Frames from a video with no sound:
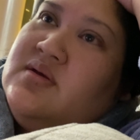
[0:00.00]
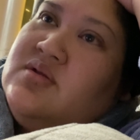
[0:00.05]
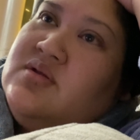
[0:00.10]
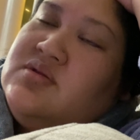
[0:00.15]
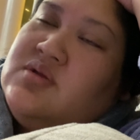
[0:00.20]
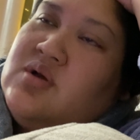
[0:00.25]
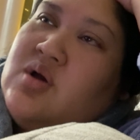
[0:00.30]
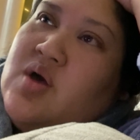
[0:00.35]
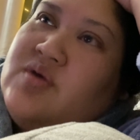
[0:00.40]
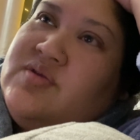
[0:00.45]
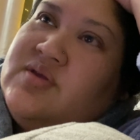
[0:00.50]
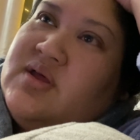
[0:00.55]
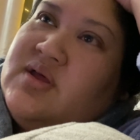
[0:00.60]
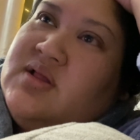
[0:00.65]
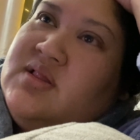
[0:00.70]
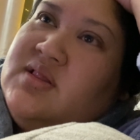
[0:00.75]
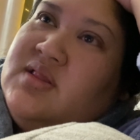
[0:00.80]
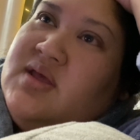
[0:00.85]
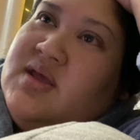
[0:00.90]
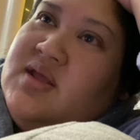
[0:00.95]
the constant
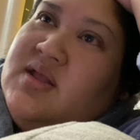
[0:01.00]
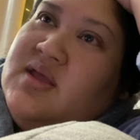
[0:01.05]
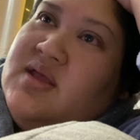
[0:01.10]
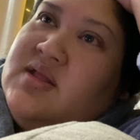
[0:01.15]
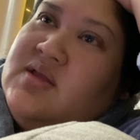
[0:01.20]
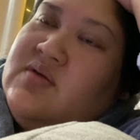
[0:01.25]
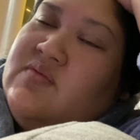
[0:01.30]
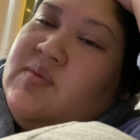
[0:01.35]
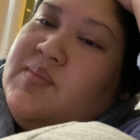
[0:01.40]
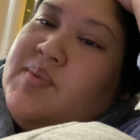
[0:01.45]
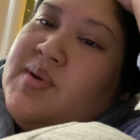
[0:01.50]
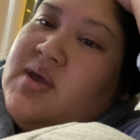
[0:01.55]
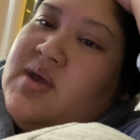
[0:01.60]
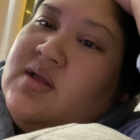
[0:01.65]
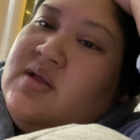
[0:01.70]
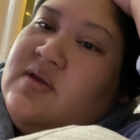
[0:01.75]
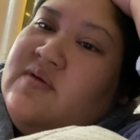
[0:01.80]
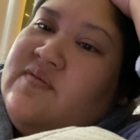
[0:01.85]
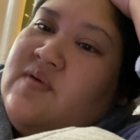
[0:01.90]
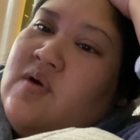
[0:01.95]
cleaning, the
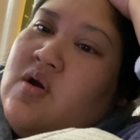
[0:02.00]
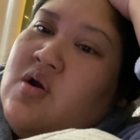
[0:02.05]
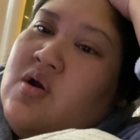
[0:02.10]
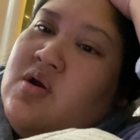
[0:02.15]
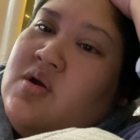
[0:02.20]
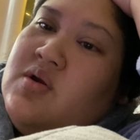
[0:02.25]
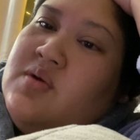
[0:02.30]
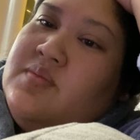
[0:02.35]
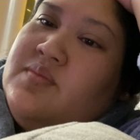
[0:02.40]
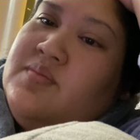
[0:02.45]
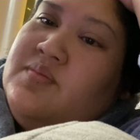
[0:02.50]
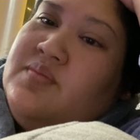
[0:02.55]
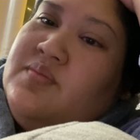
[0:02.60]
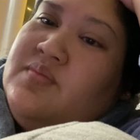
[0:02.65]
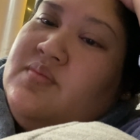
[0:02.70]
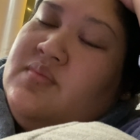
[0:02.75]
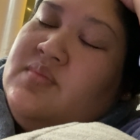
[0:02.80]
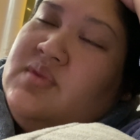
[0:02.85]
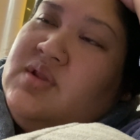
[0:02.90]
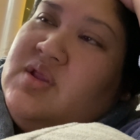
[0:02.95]
repetitive arm
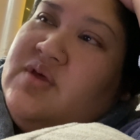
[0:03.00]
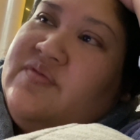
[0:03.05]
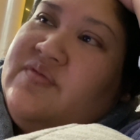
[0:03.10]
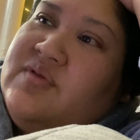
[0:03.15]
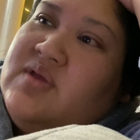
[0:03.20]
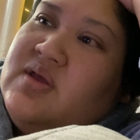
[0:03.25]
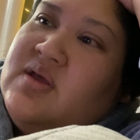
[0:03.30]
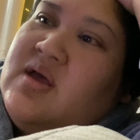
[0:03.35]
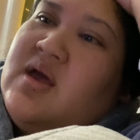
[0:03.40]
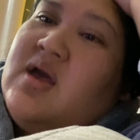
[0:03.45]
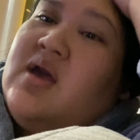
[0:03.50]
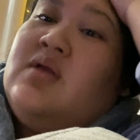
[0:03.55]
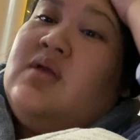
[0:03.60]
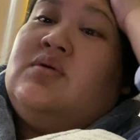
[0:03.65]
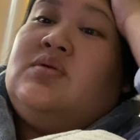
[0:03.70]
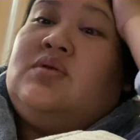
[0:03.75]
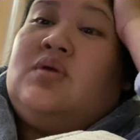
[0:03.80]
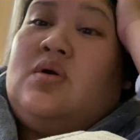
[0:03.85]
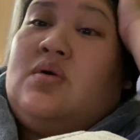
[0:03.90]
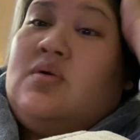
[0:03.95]
lifting. I
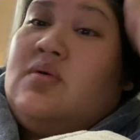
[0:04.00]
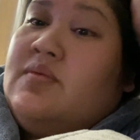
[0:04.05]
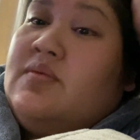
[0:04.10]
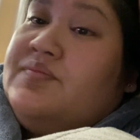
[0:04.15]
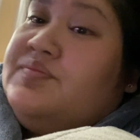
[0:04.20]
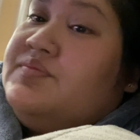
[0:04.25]
don't know.